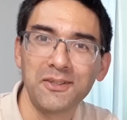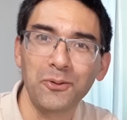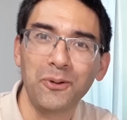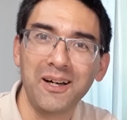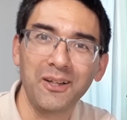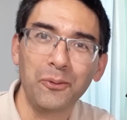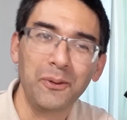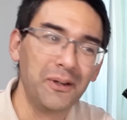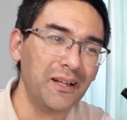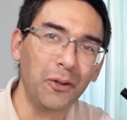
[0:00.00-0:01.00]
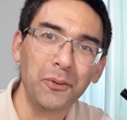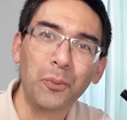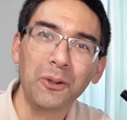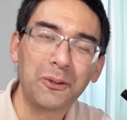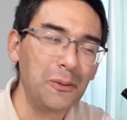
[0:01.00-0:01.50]
So hello, hello and
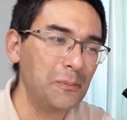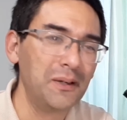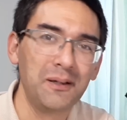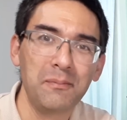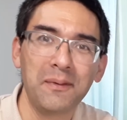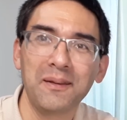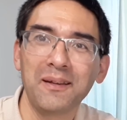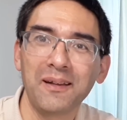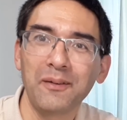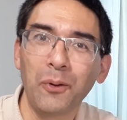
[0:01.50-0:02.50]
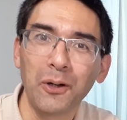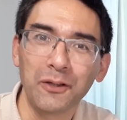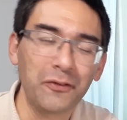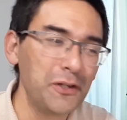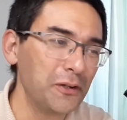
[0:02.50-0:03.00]
welcome. Um,
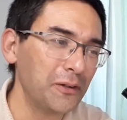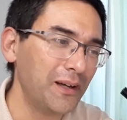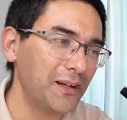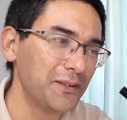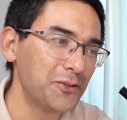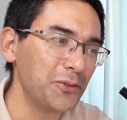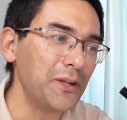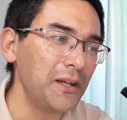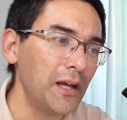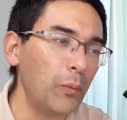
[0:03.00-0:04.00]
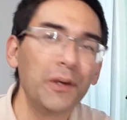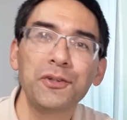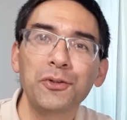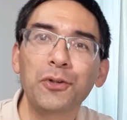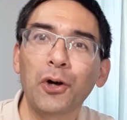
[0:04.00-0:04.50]
Oliver here and today I
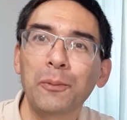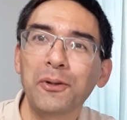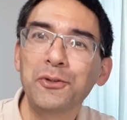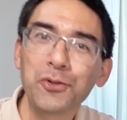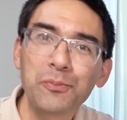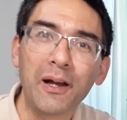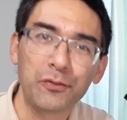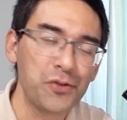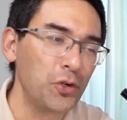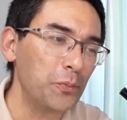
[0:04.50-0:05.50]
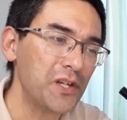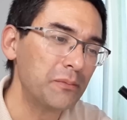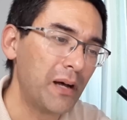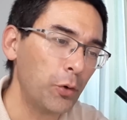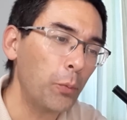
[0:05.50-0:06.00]
wanted to talk about used microscopes and
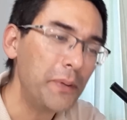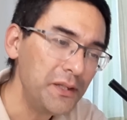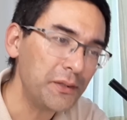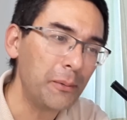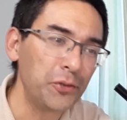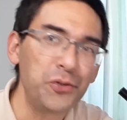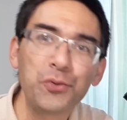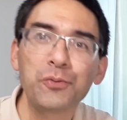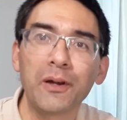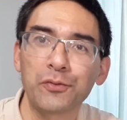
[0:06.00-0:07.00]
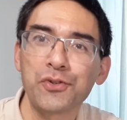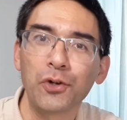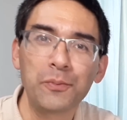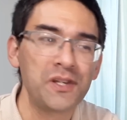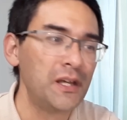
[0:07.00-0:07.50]
my opinion about used
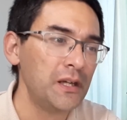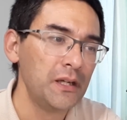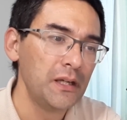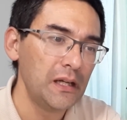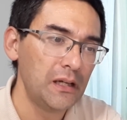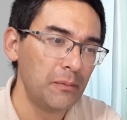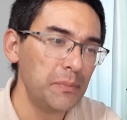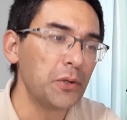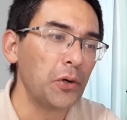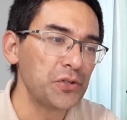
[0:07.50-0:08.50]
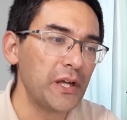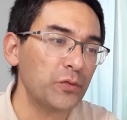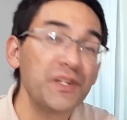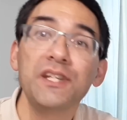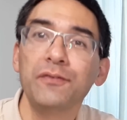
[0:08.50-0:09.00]
microscopes uh, because I
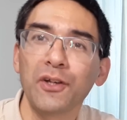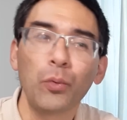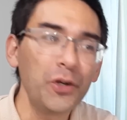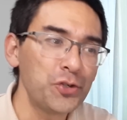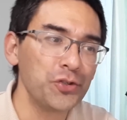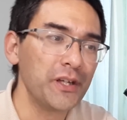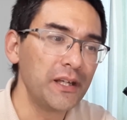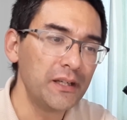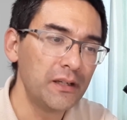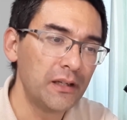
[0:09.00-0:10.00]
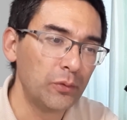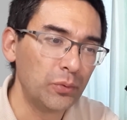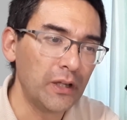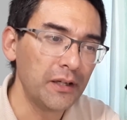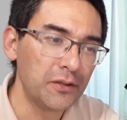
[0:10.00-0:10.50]
received a question again and I
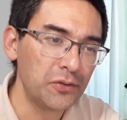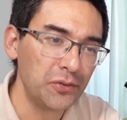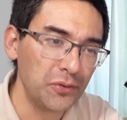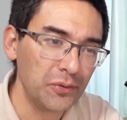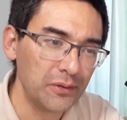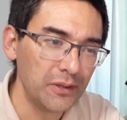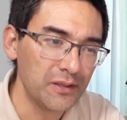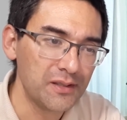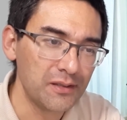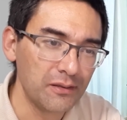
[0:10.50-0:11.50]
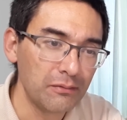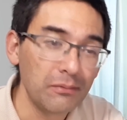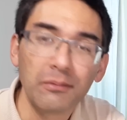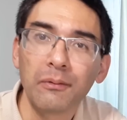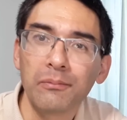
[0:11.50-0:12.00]
would like to, yes, uh,
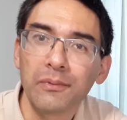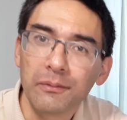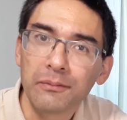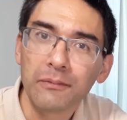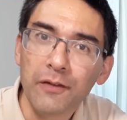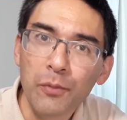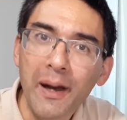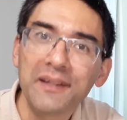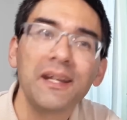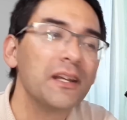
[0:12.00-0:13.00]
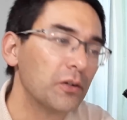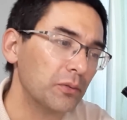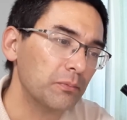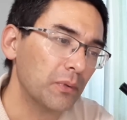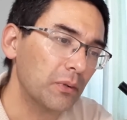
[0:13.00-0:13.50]
give you my take
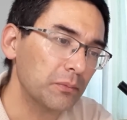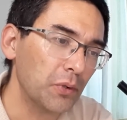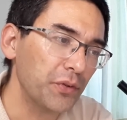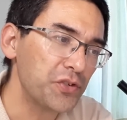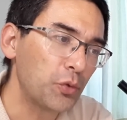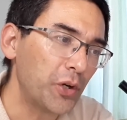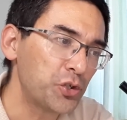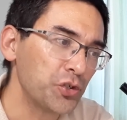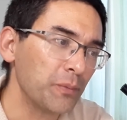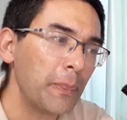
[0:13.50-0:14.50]
on, on, on this question.